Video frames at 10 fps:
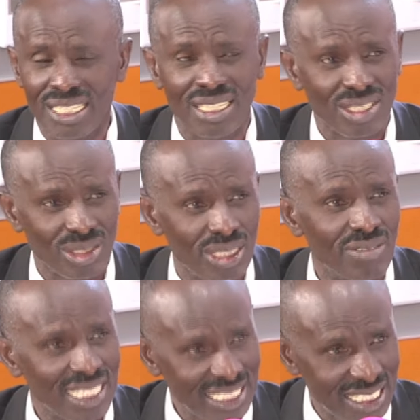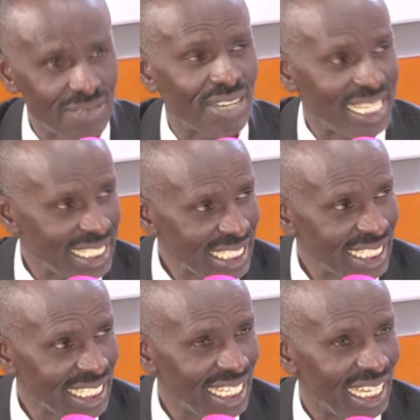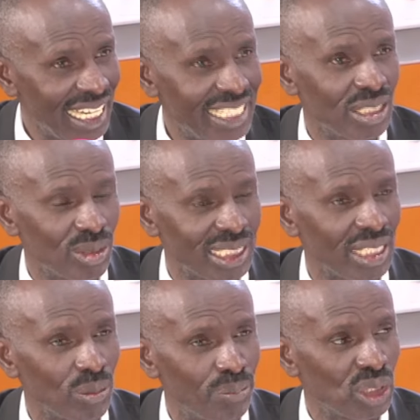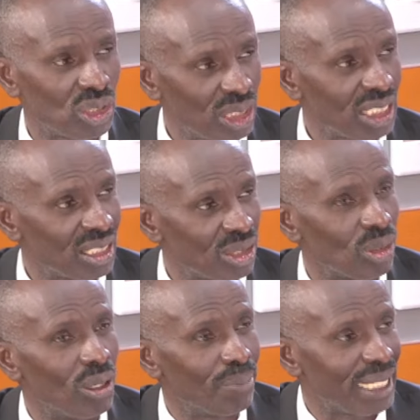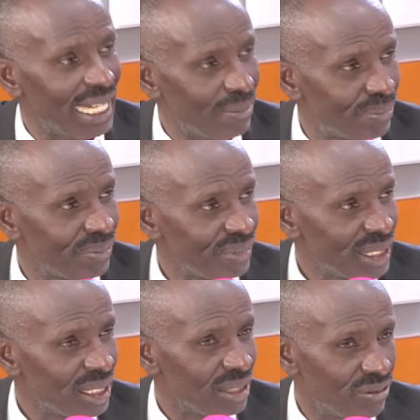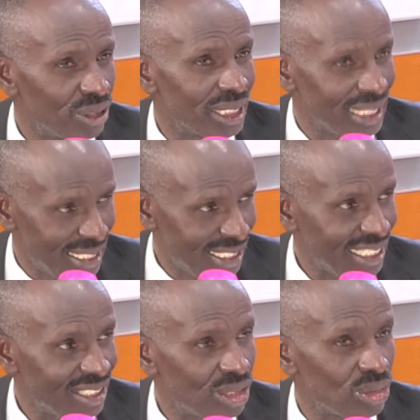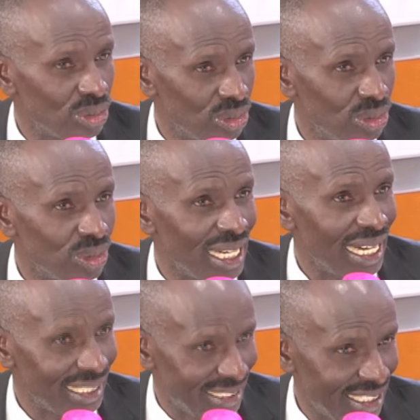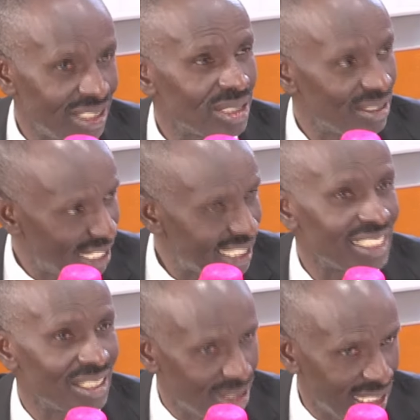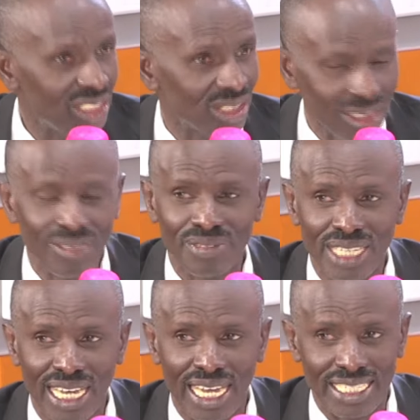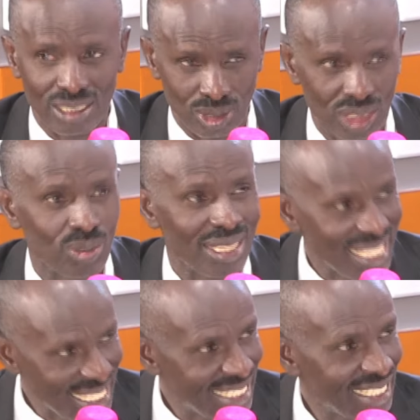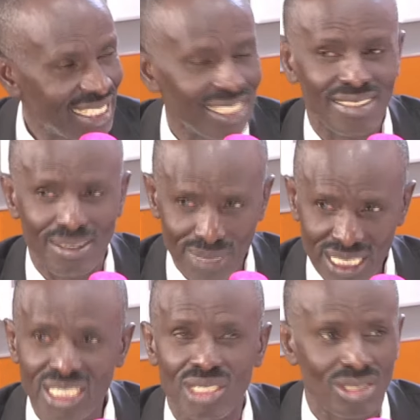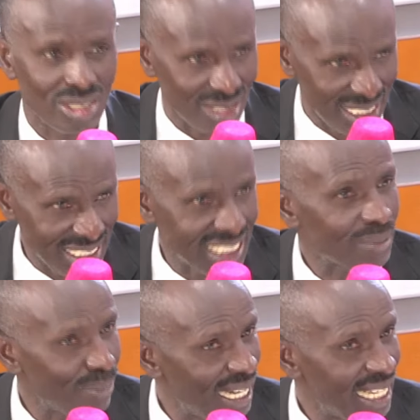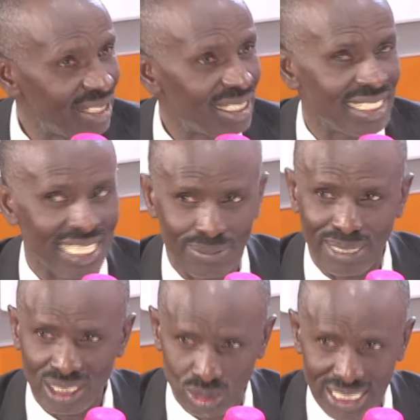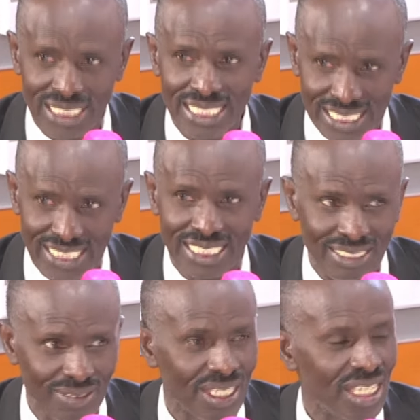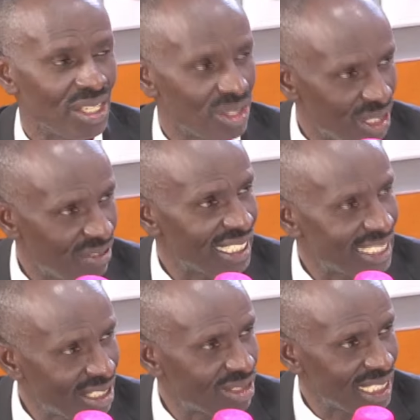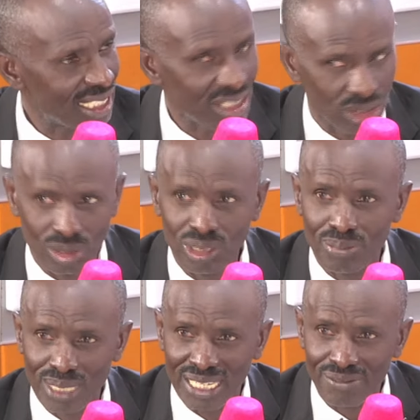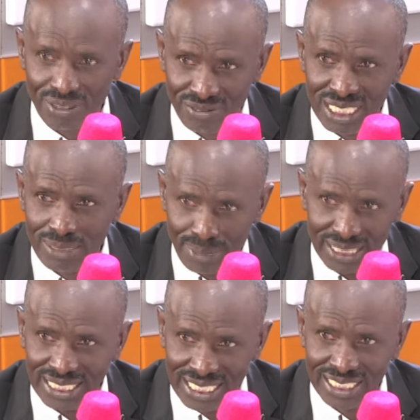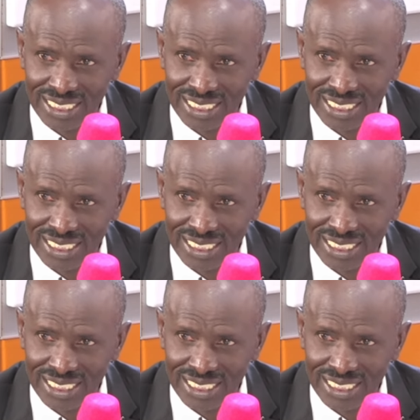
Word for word: university funding. Mm. And it was an opportunity to open up for citizens to access university education. And it was within the ministry's strategic plan that by twenty eighteen, university transition would be at fifteen percent.